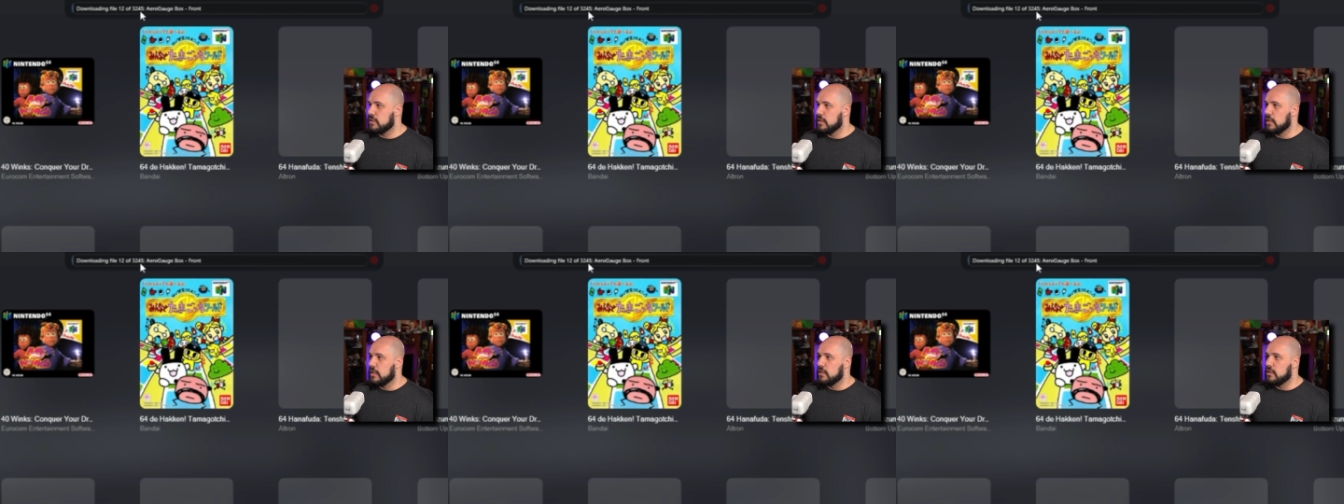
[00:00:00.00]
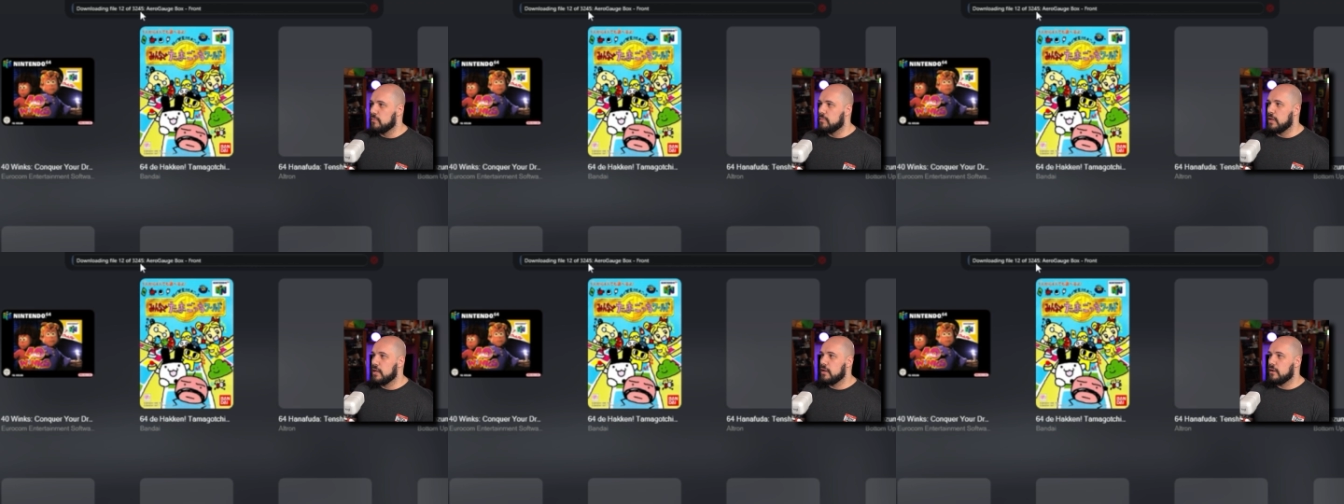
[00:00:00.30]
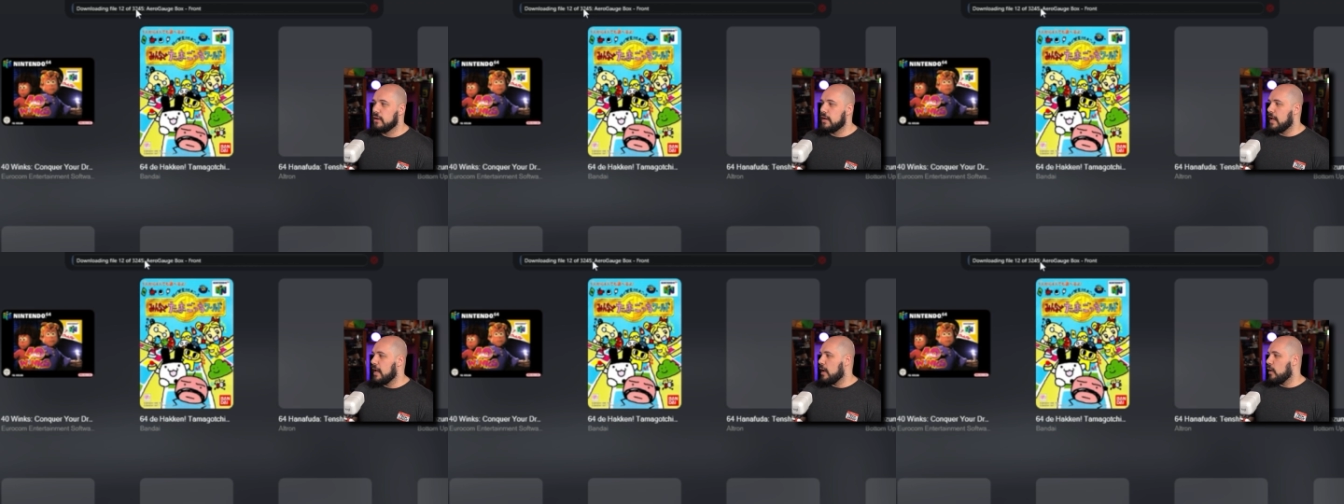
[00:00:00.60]
And depending
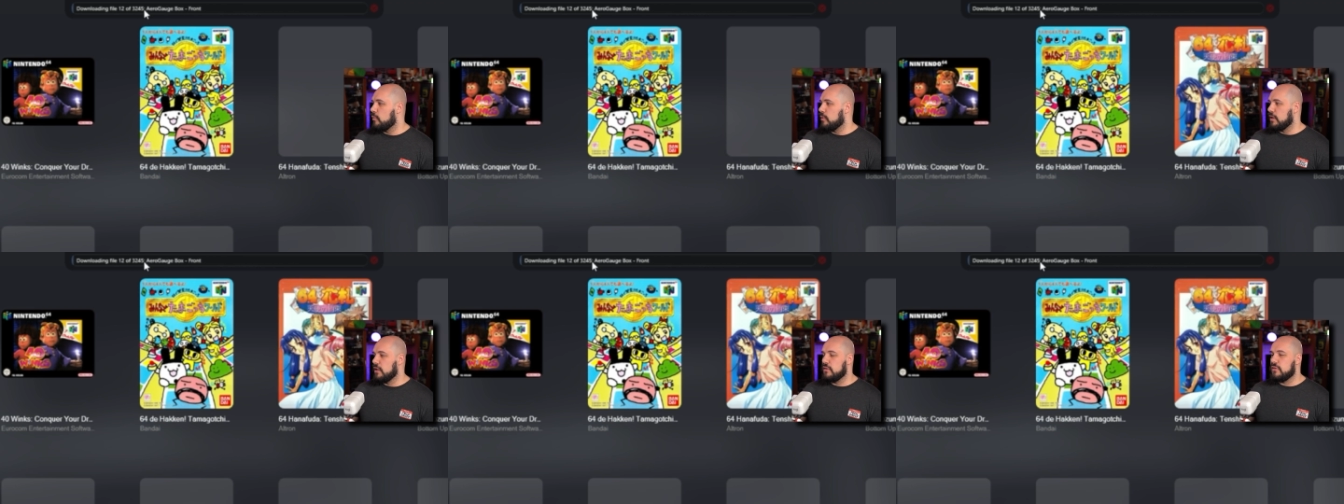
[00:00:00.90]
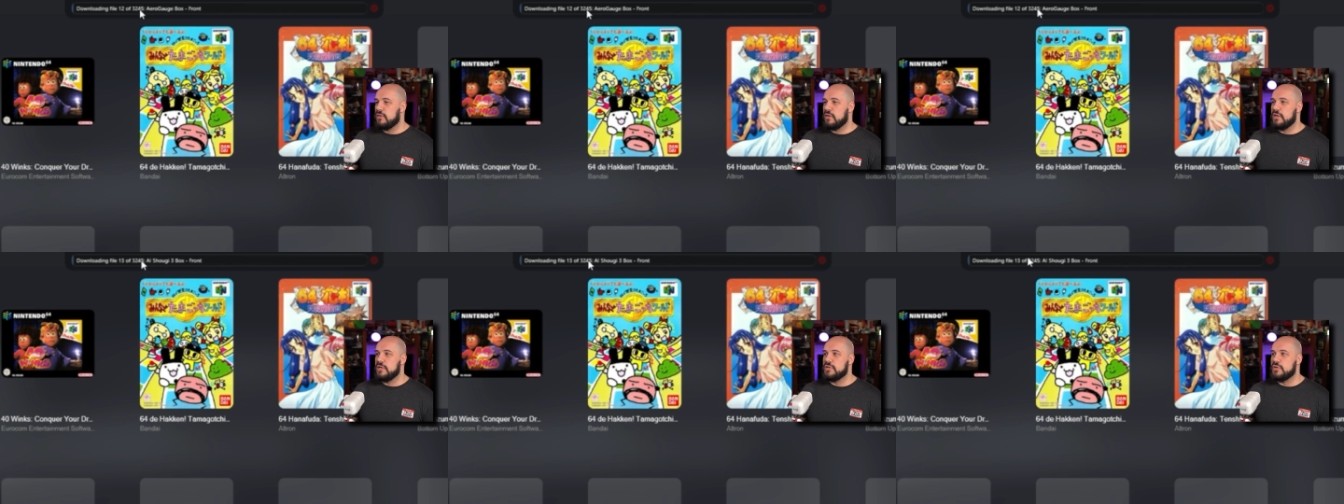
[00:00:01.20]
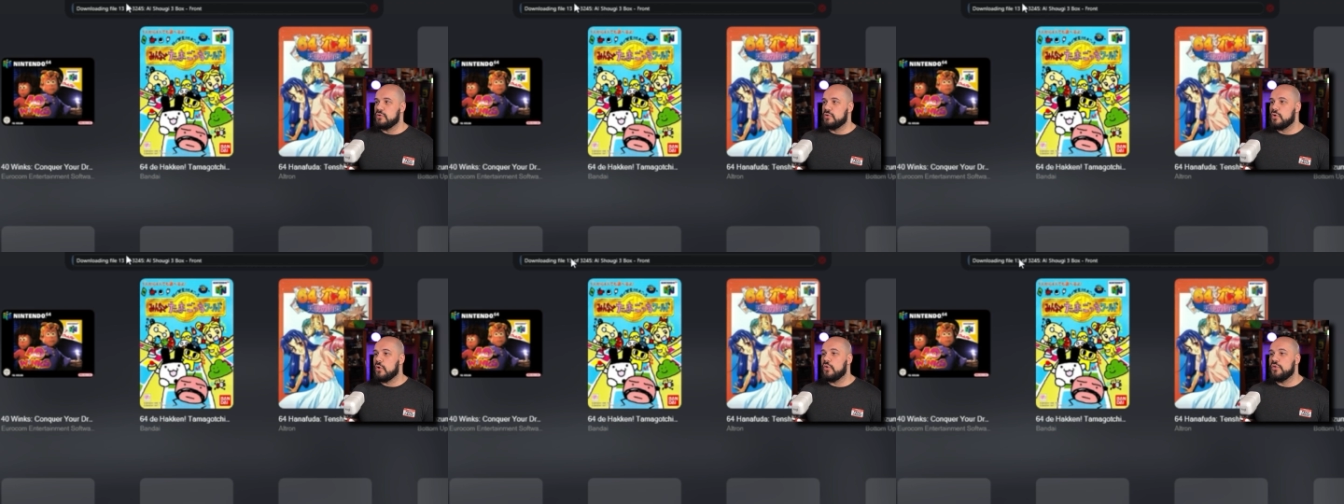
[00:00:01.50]
on how many things you
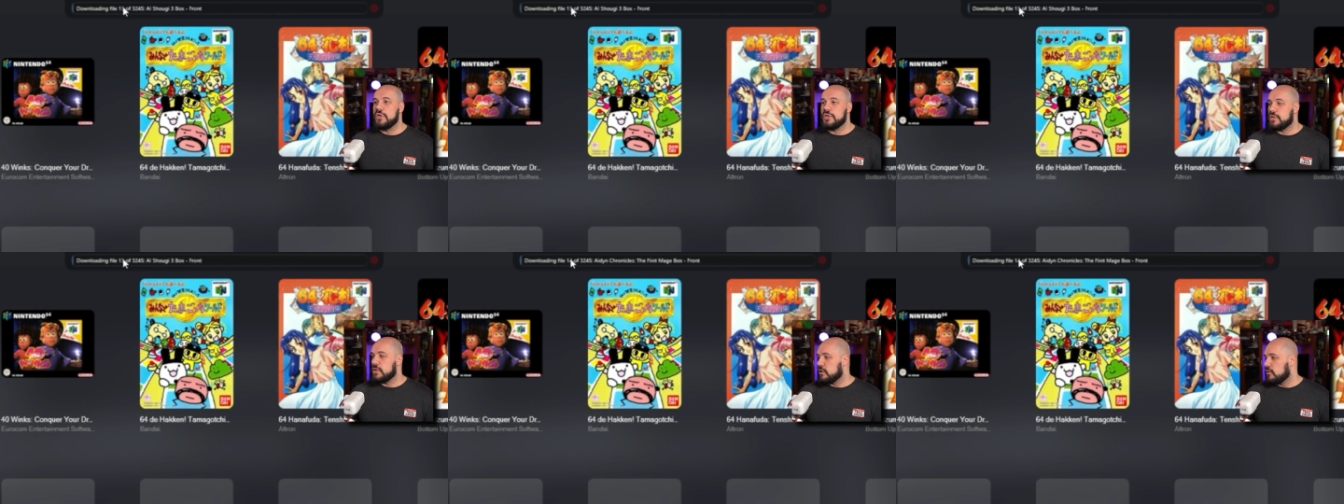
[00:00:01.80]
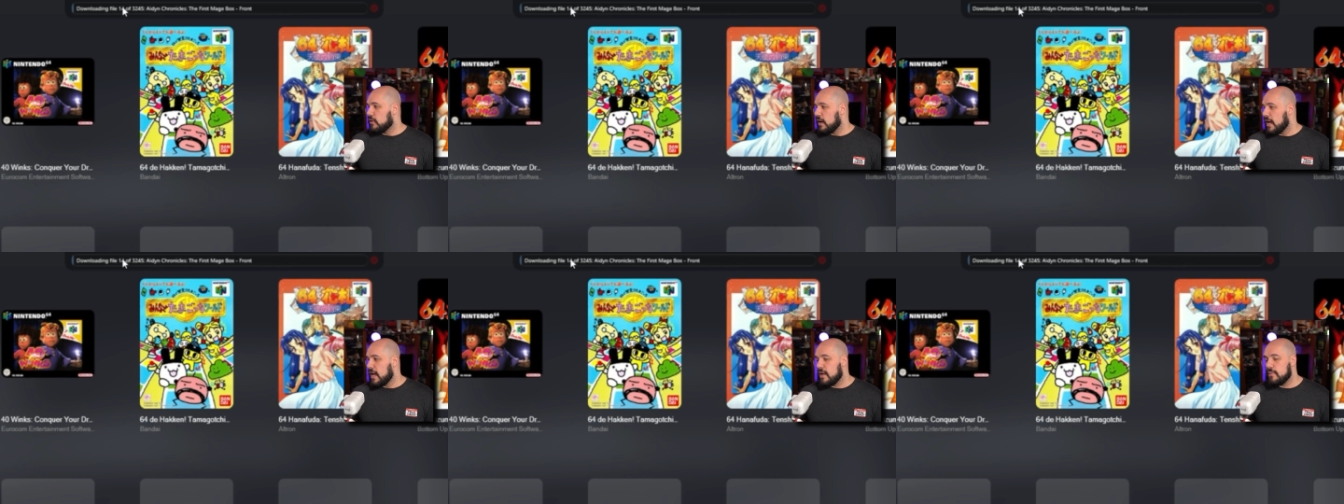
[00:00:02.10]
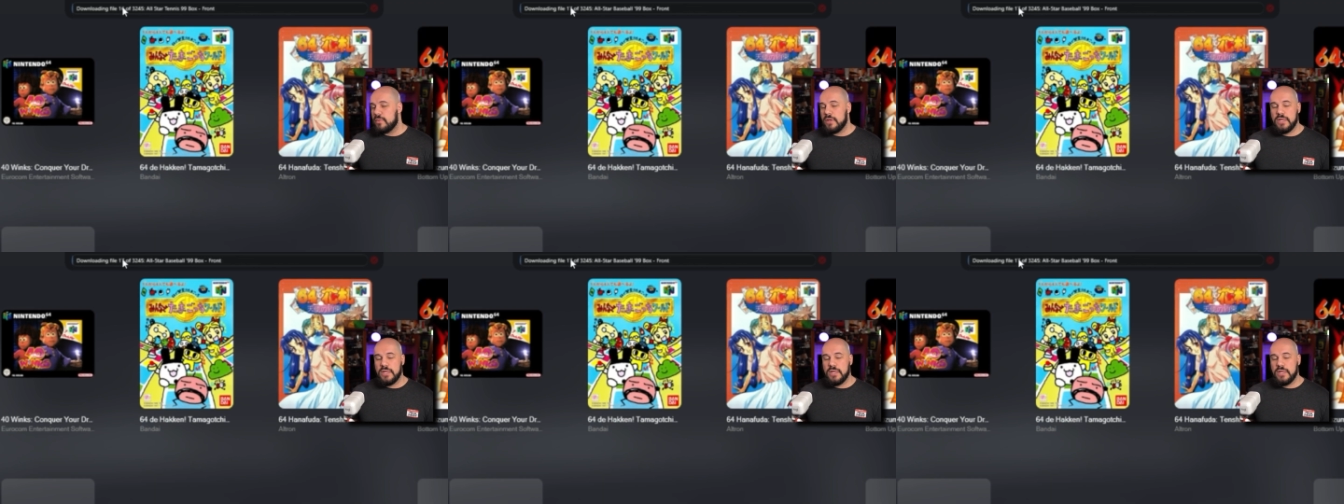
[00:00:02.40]
told it to grab,